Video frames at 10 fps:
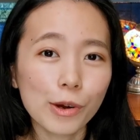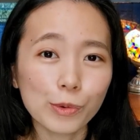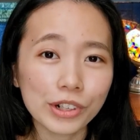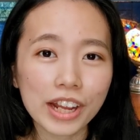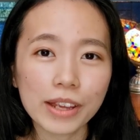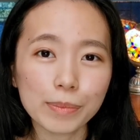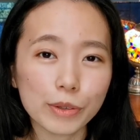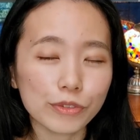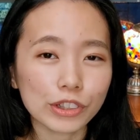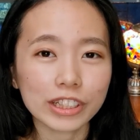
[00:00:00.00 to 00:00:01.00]
We're
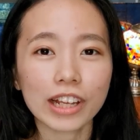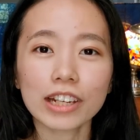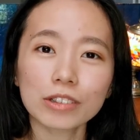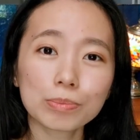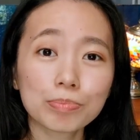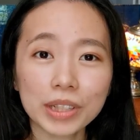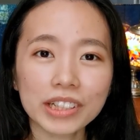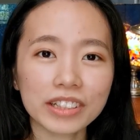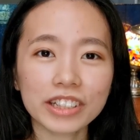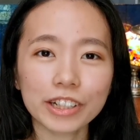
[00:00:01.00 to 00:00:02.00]
aiming for the title
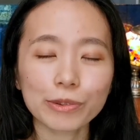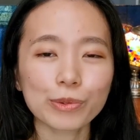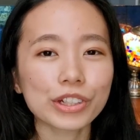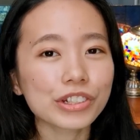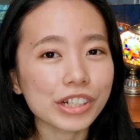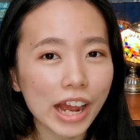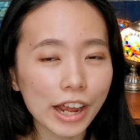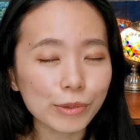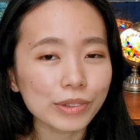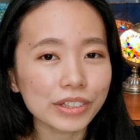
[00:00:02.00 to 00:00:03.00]
Millionaire, which
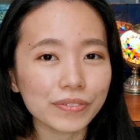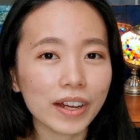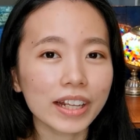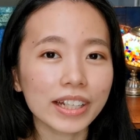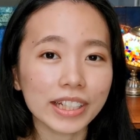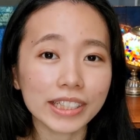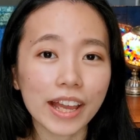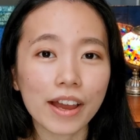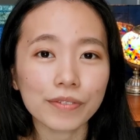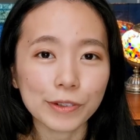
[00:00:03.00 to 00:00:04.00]
I will define as
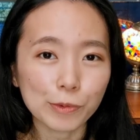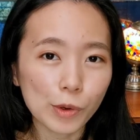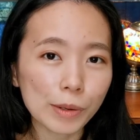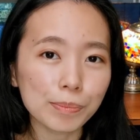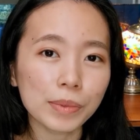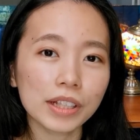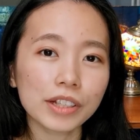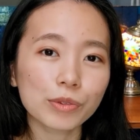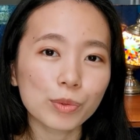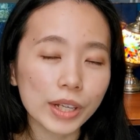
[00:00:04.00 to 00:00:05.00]
having 1
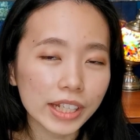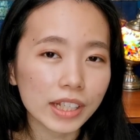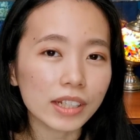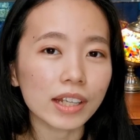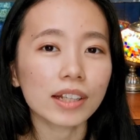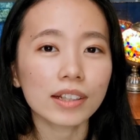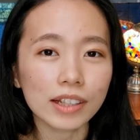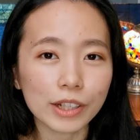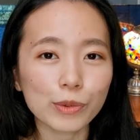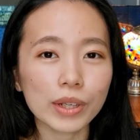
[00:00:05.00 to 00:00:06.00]
million ringgit in
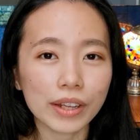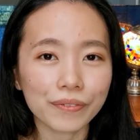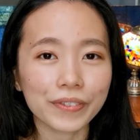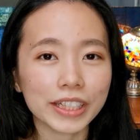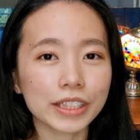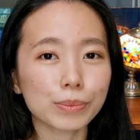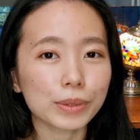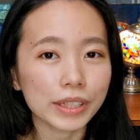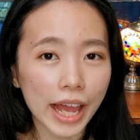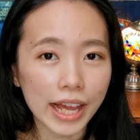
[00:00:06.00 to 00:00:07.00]
liquid
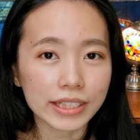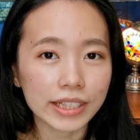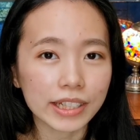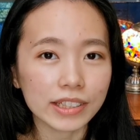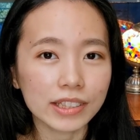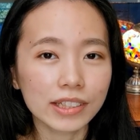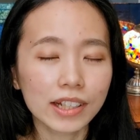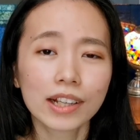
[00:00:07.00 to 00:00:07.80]
investable assets.